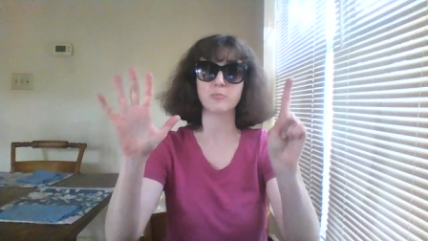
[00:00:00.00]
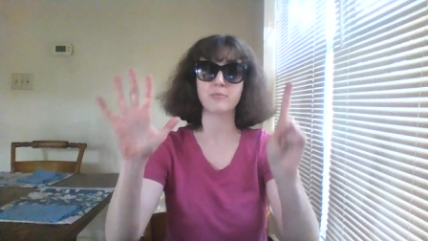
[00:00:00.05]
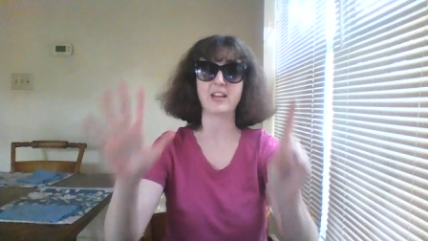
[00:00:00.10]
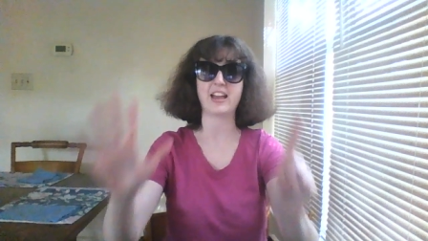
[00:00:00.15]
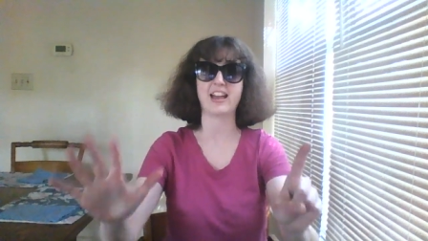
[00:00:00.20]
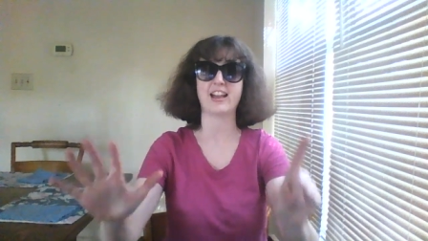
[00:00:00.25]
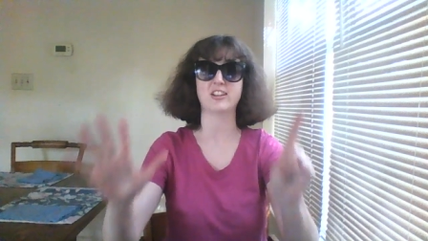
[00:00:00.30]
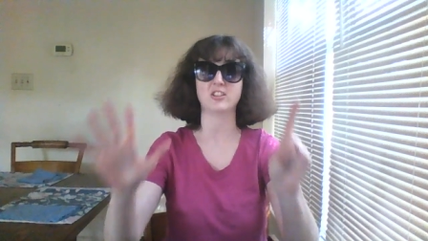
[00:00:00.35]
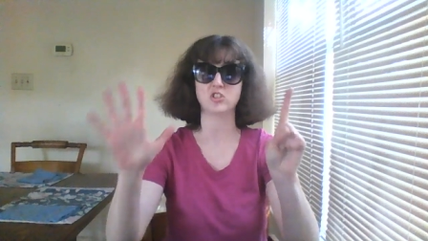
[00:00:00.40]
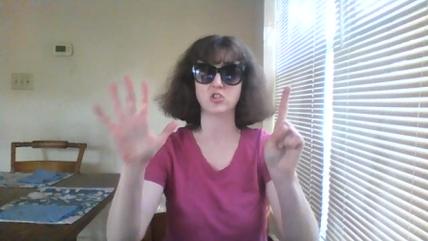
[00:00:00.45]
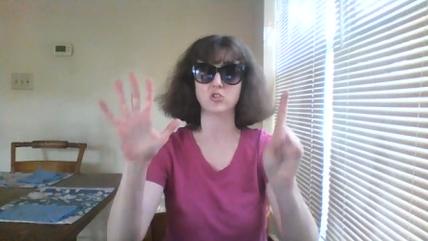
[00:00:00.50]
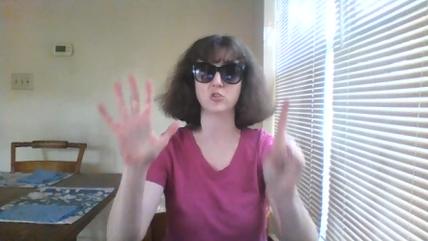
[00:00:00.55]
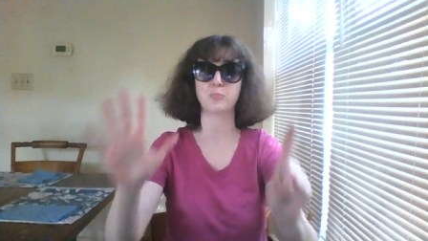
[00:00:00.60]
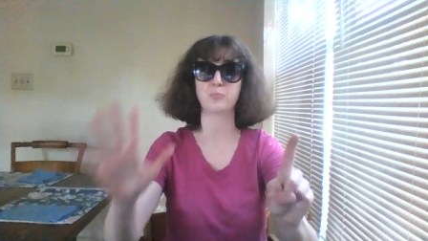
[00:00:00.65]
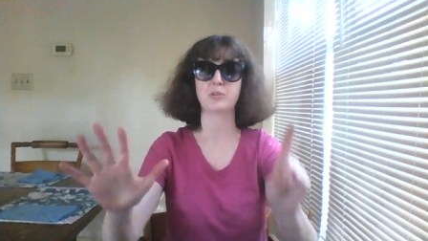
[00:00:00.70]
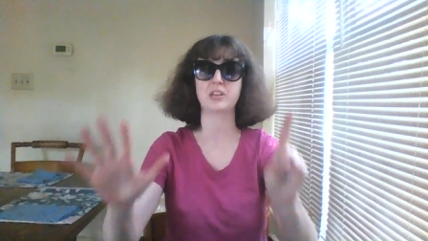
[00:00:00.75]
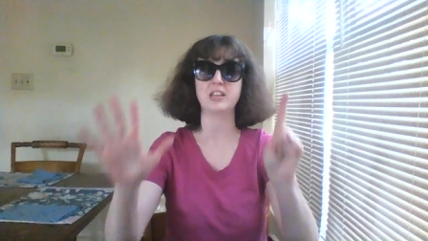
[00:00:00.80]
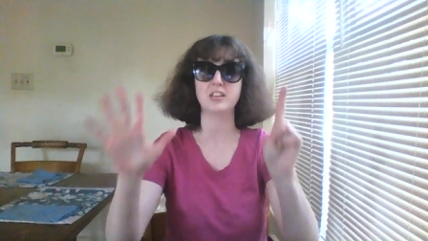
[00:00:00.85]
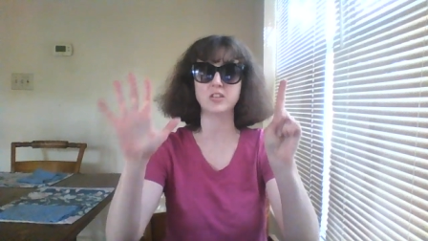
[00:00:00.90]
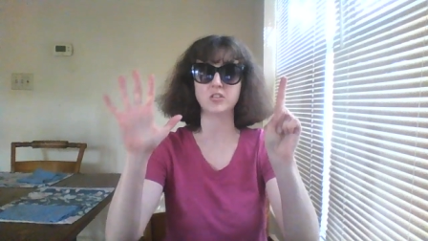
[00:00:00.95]

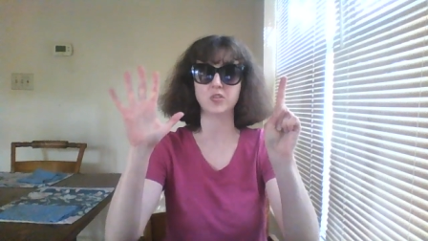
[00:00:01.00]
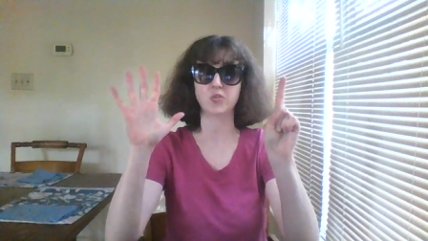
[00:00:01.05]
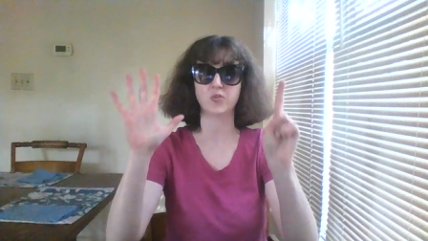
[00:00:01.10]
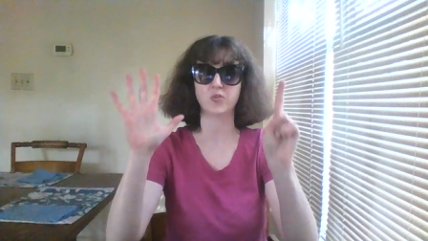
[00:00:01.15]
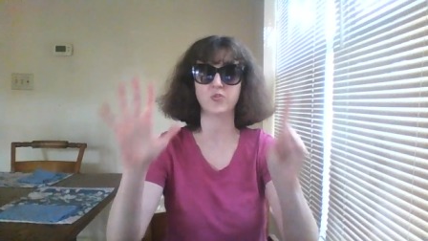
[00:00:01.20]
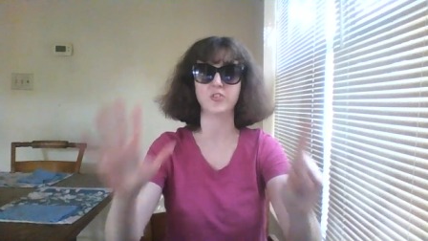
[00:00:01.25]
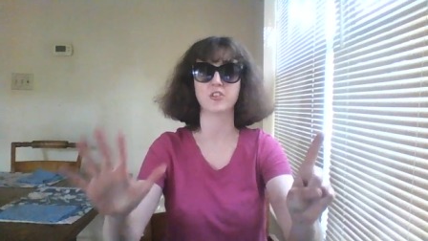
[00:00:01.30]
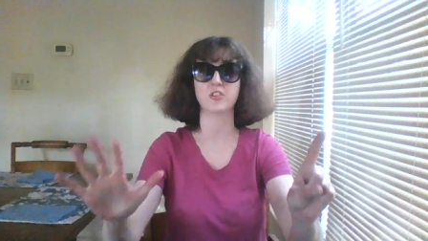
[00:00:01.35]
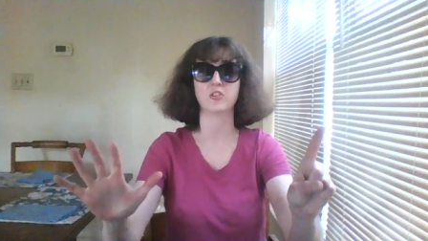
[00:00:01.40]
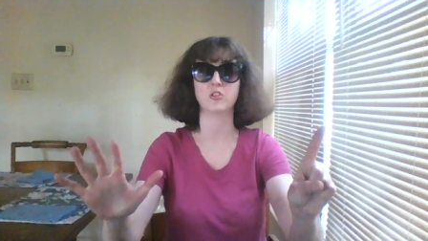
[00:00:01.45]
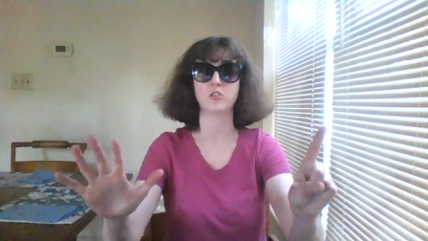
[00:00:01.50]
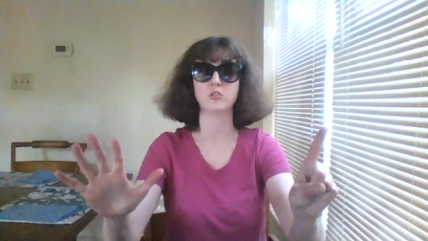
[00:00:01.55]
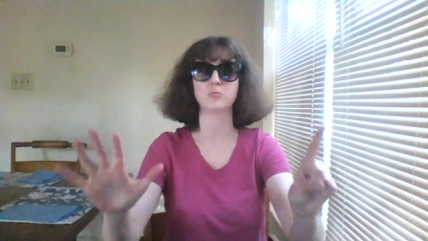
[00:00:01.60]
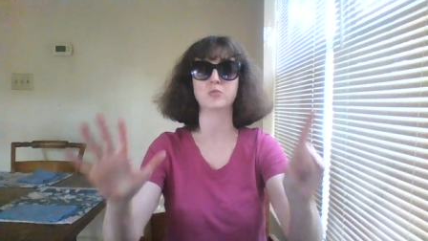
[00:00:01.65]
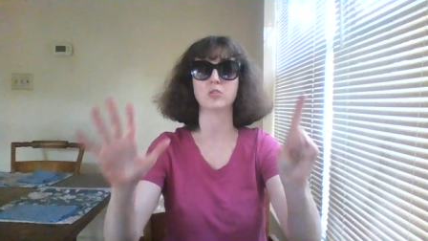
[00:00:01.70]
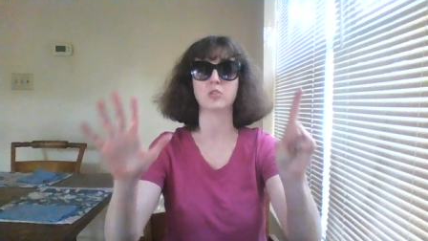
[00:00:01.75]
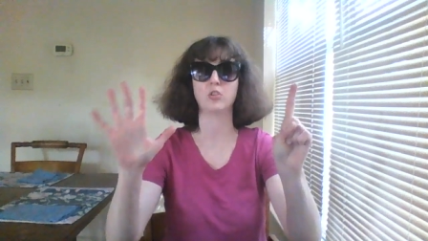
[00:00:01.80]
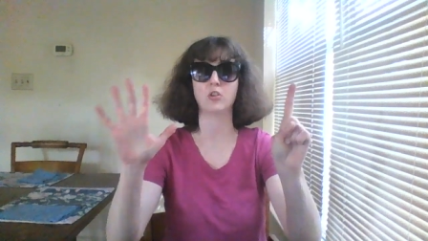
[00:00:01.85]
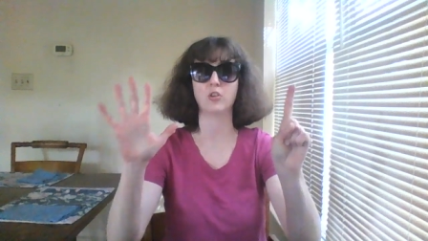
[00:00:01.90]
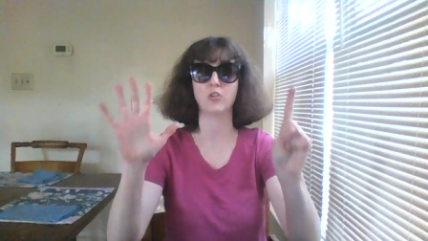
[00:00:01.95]
masterpiece
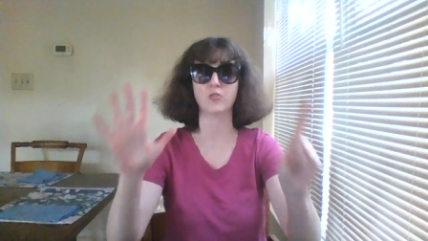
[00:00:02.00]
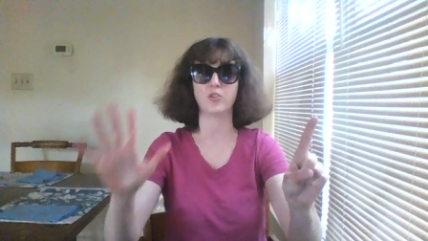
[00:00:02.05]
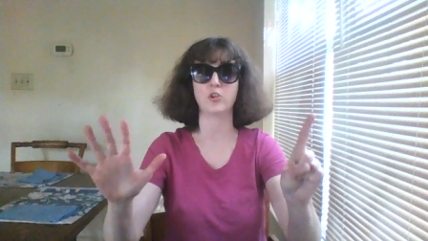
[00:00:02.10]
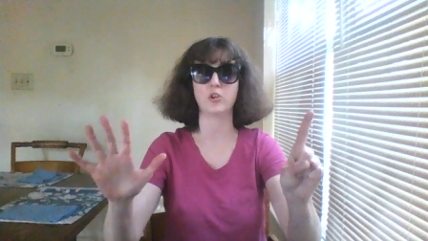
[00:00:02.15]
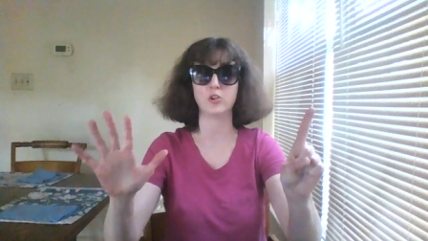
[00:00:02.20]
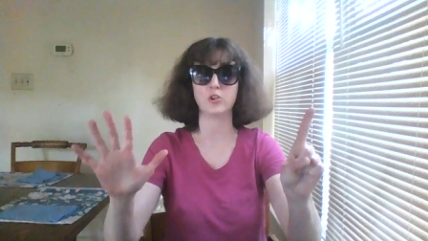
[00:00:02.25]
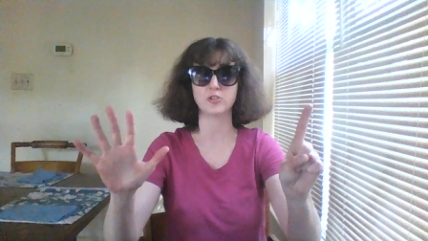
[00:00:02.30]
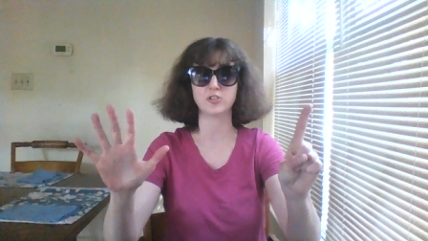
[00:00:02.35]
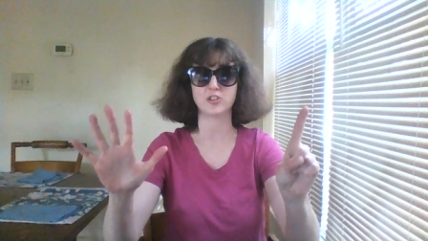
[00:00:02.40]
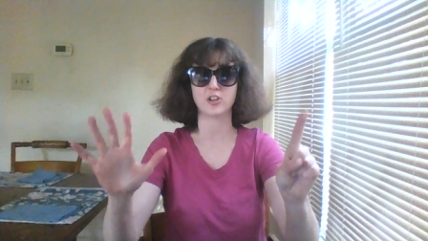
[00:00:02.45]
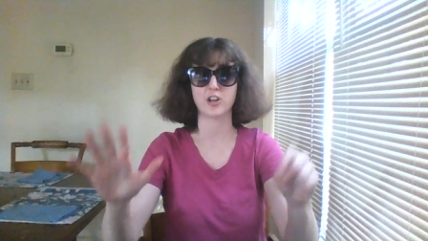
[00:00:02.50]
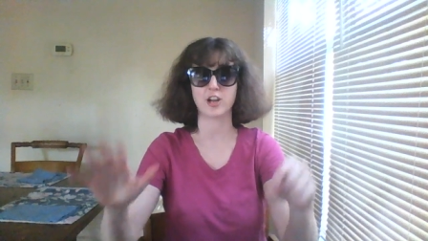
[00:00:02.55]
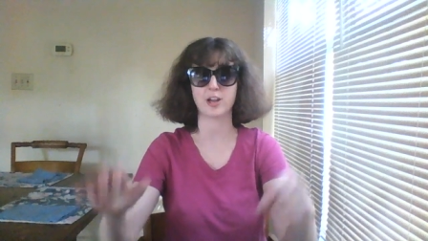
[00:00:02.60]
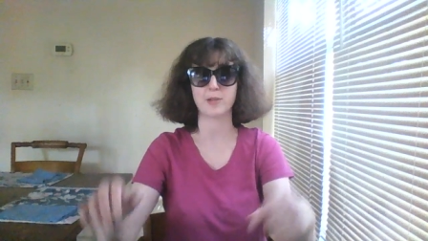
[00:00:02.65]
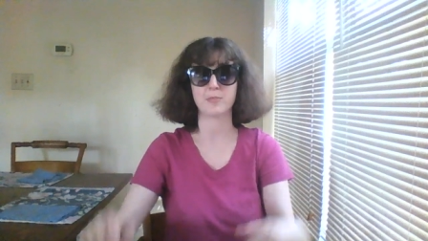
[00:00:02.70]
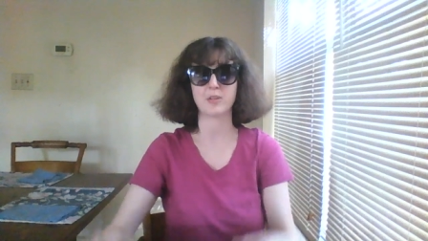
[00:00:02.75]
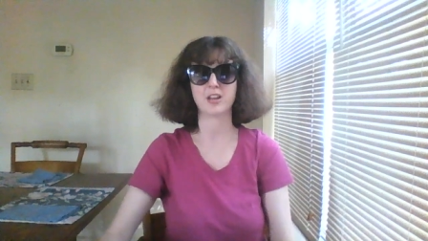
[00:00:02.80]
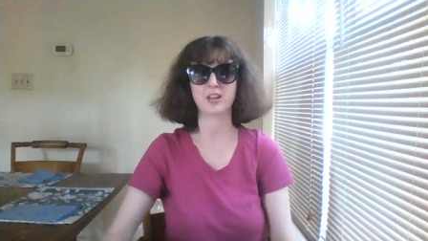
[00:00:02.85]
films of all time.